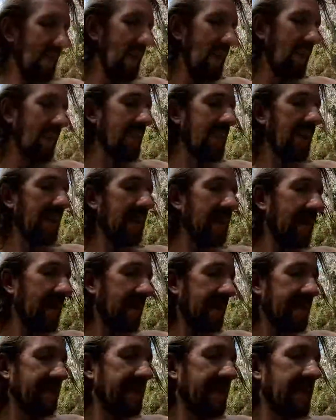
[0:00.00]
Okay,
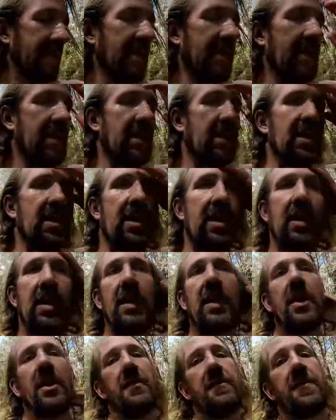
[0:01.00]
guys,
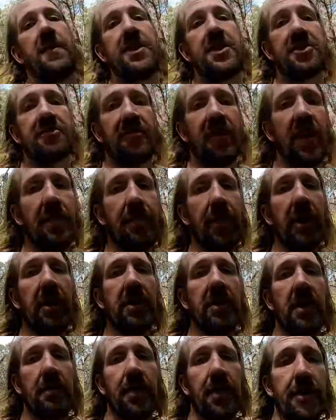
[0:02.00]
I finished repeat
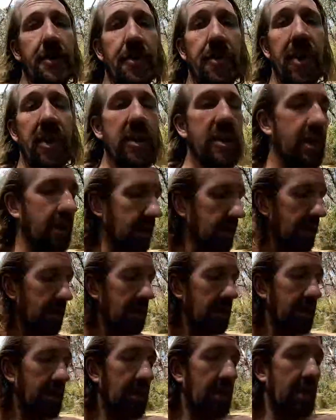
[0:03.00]
number 3.
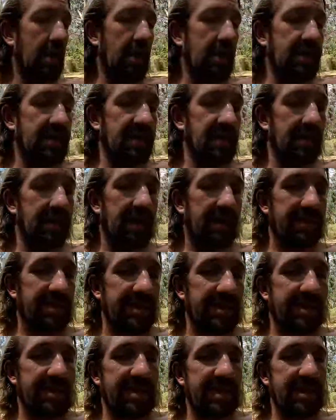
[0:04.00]
So I'm up to
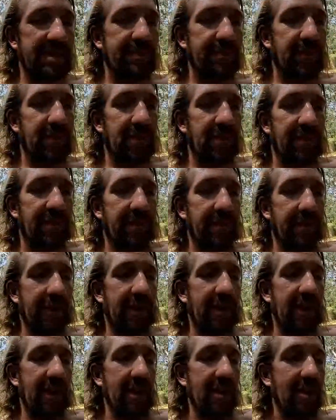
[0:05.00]

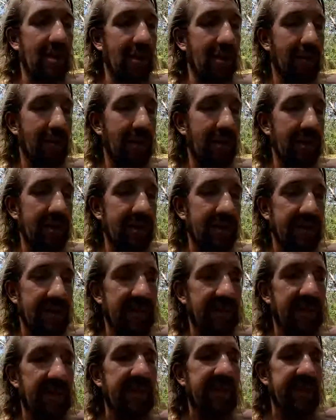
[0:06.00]
6.48 kilometers
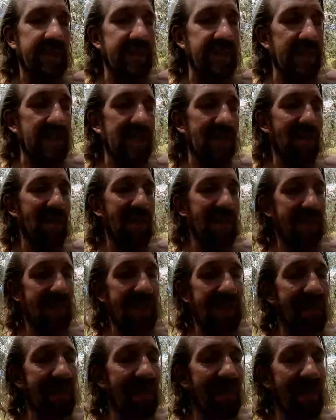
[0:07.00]
in 56 minutes
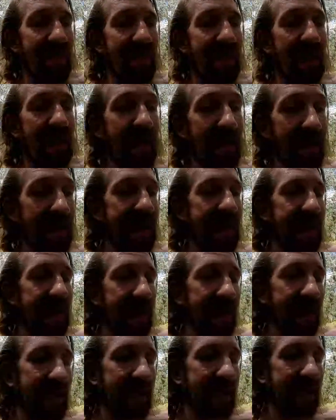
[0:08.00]
and 28
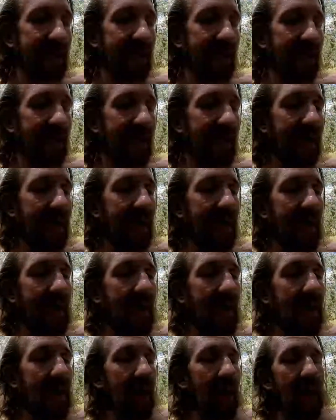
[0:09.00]
seconds now.
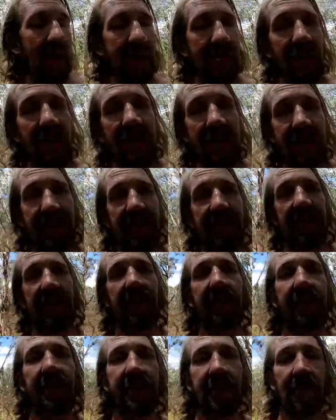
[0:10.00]

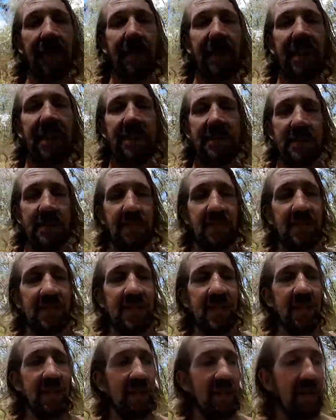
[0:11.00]
354 meters of
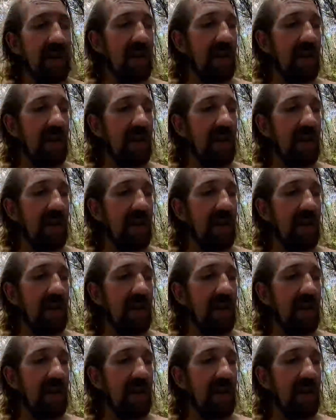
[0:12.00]
ascent.